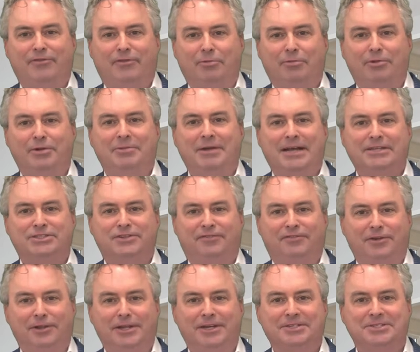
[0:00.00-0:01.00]
from RE/MAX
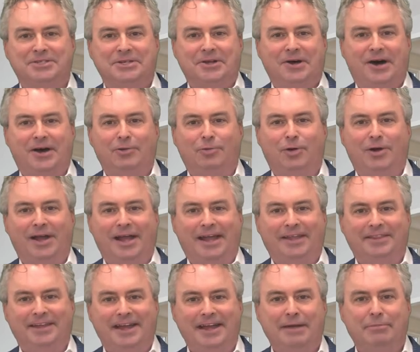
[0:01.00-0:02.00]
Affiliates in Ottawa
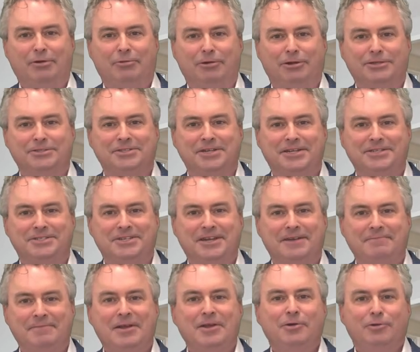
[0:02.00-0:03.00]
and the Hamre Real Estate
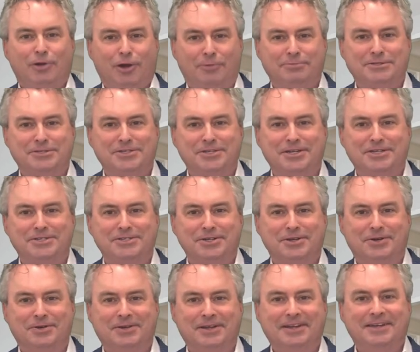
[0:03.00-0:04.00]
Team. We hope to see you
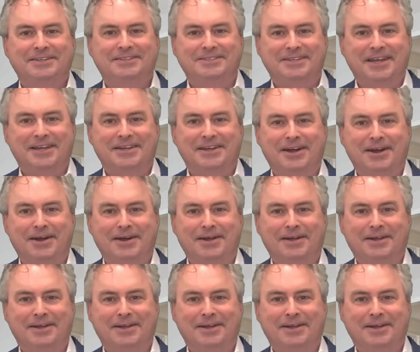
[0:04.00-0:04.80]
soon. Take care.